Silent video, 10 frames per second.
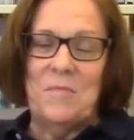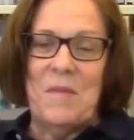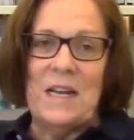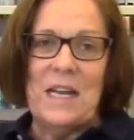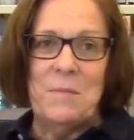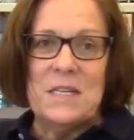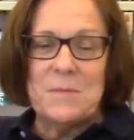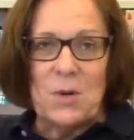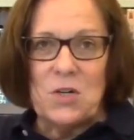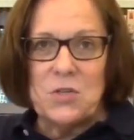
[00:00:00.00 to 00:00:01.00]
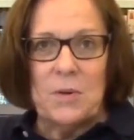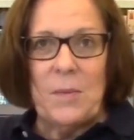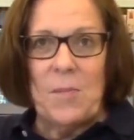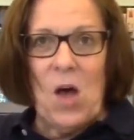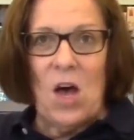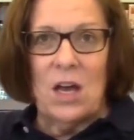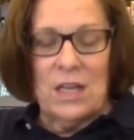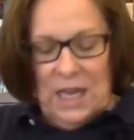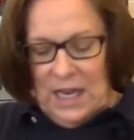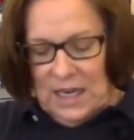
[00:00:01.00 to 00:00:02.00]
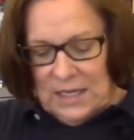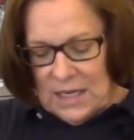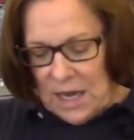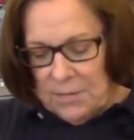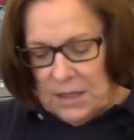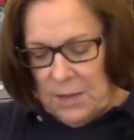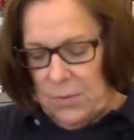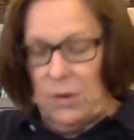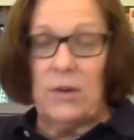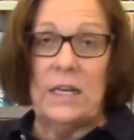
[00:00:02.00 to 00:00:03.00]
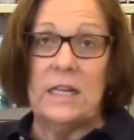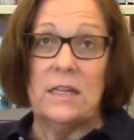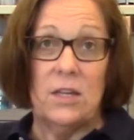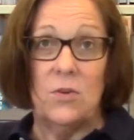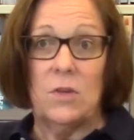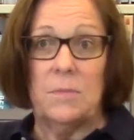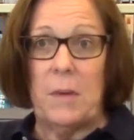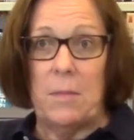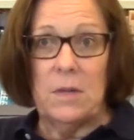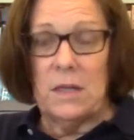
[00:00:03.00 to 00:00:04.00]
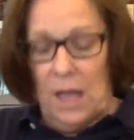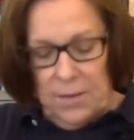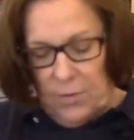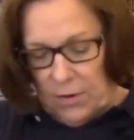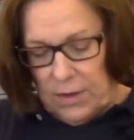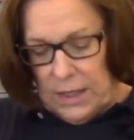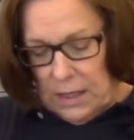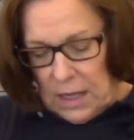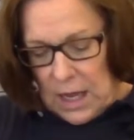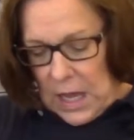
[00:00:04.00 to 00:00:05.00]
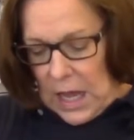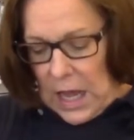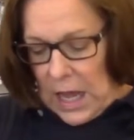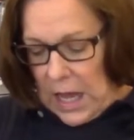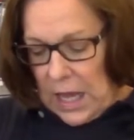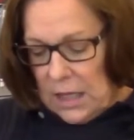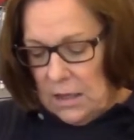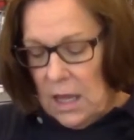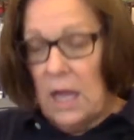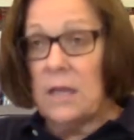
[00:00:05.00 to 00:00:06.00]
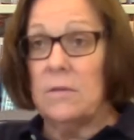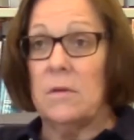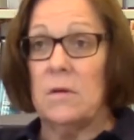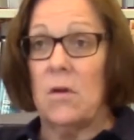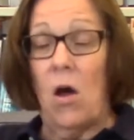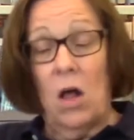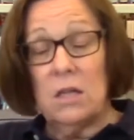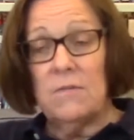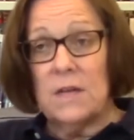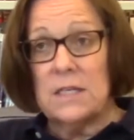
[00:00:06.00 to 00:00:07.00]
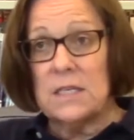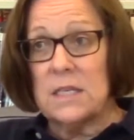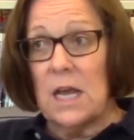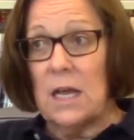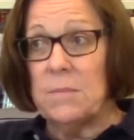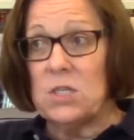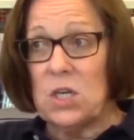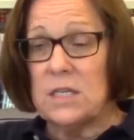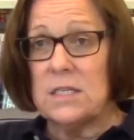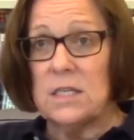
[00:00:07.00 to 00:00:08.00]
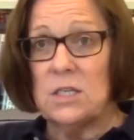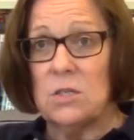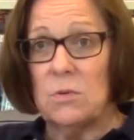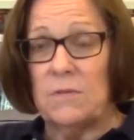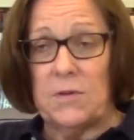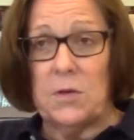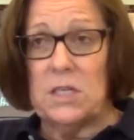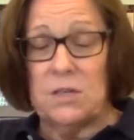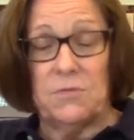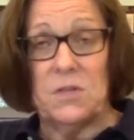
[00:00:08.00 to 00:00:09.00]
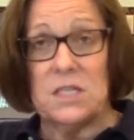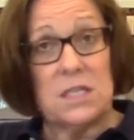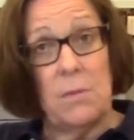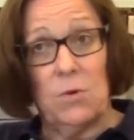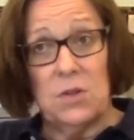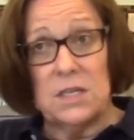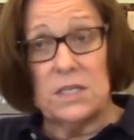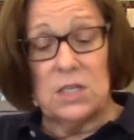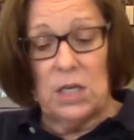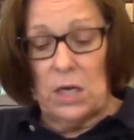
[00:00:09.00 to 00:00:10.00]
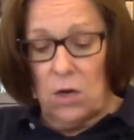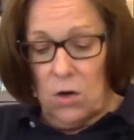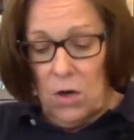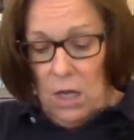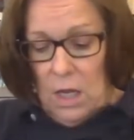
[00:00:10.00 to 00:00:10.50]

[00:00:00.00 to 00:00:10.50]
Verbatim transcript: my name is Marjory Mamog, and I'm a librarian at the Euclid Public Library. And like all of us, I'm adjusting to a very different summer this year.